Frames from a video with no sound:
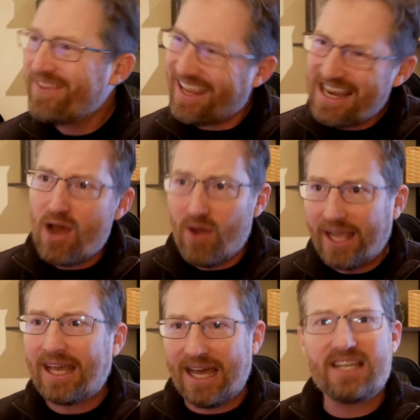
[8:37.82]
And now I
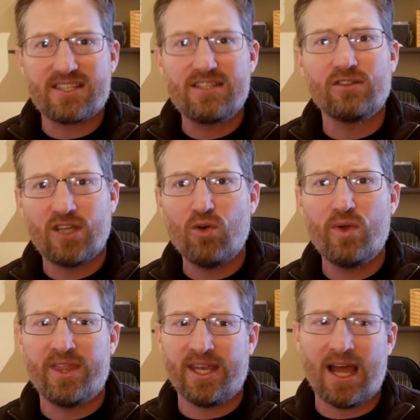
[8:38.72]
kind of still go
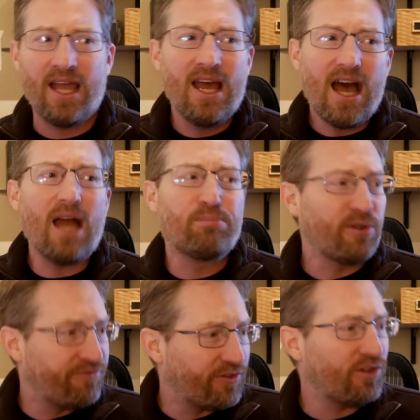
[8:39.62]
with it. I, I
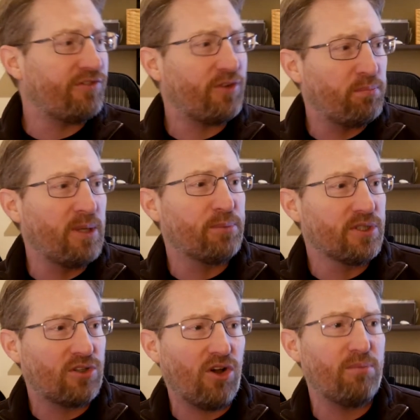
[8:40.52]
prefer for people to
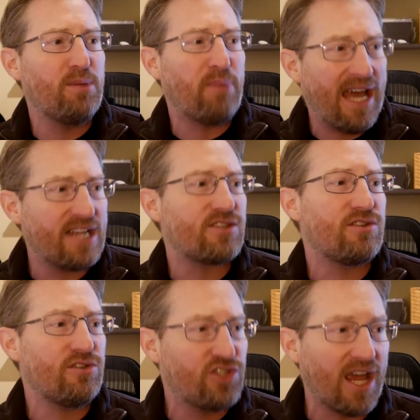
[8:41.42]
call me
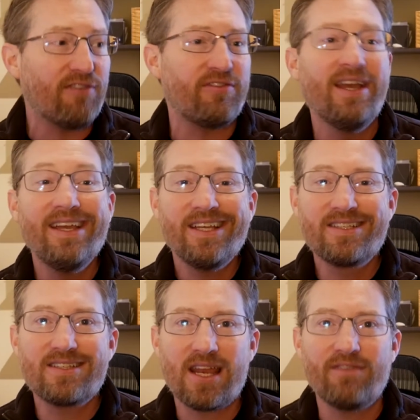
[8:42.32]
Pastor Jeff
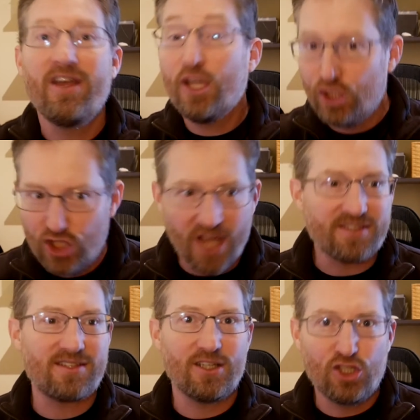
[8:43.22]
instead of
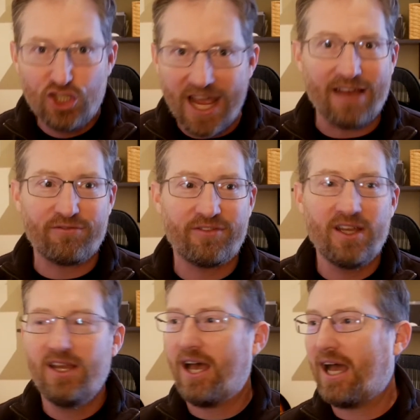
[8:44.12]
just Jeff.
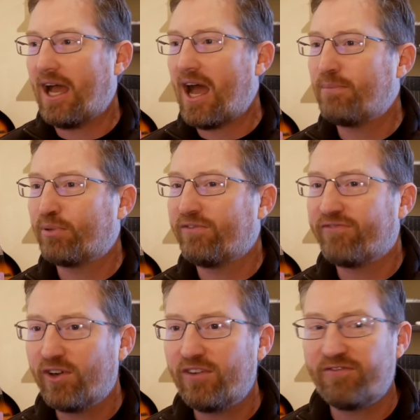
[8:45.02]
I
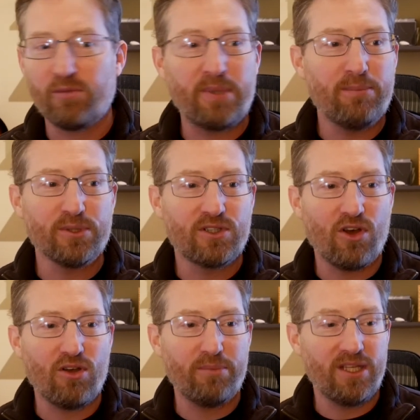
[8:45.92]
prefer for people to
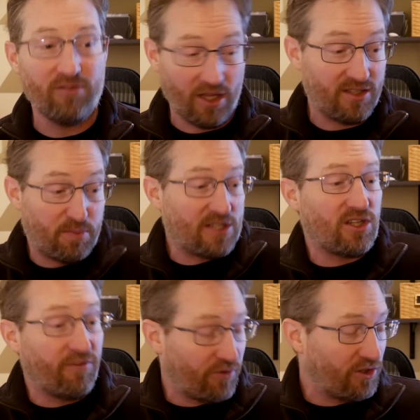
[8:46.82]
call me,
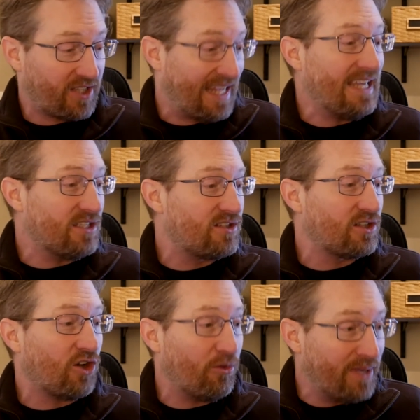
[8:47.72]
especially for kids, to
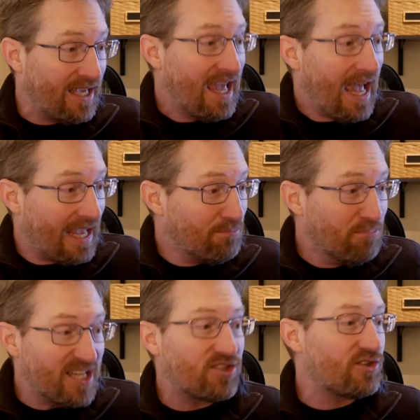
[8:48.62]
call me a
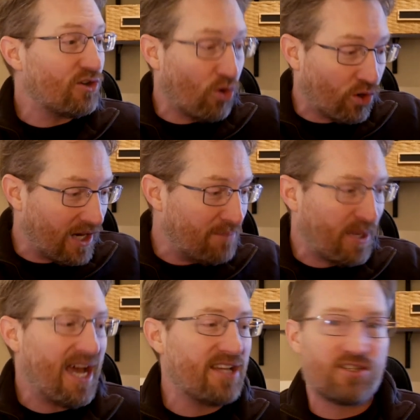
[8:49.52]
Mr. or a
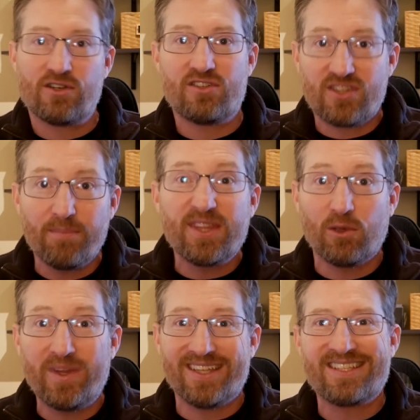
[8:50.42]
Pastor,
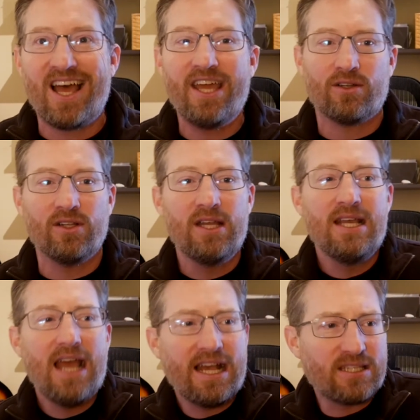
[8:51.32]
something with a title,
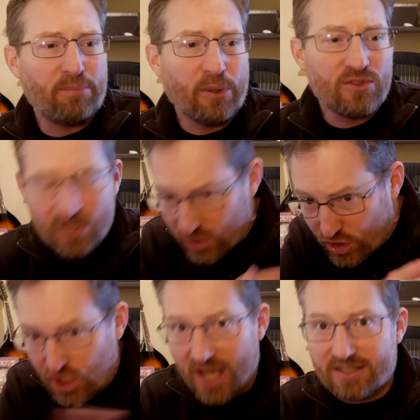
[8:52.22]
as opposed to
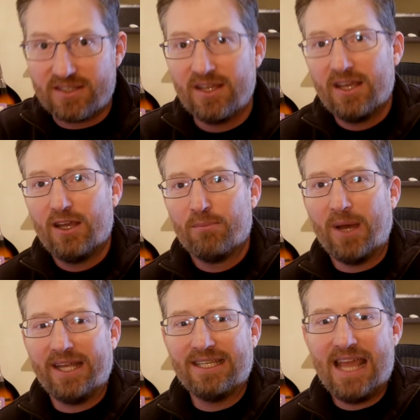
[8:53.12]
just
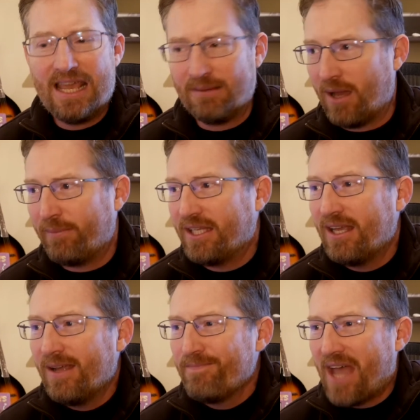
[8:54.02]
my name. I mean,
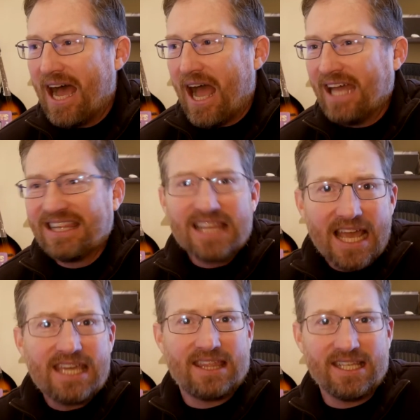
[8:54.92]
I, I
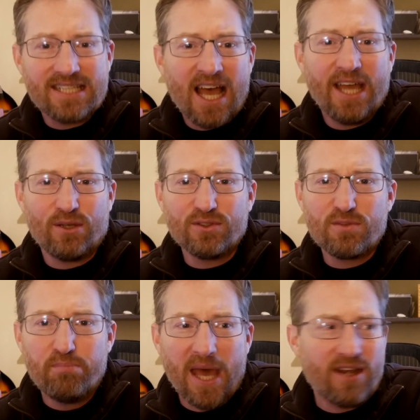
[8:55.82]
like the titles
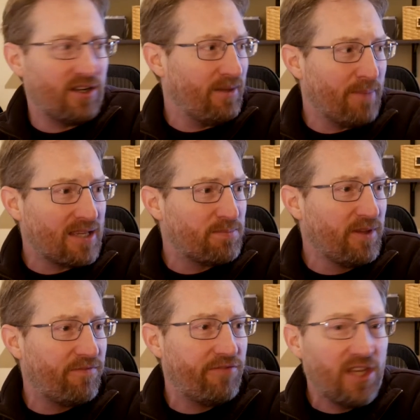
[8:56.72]
better. It makes me
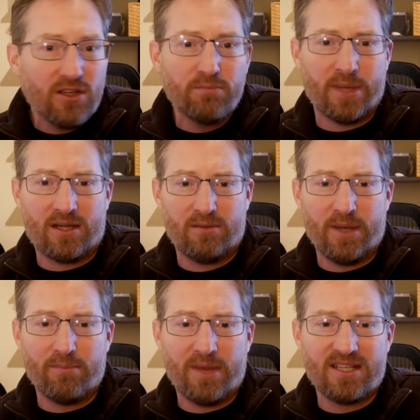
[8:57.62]
feel better
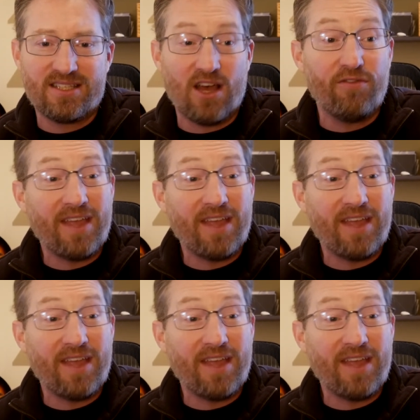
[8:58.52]
about myself.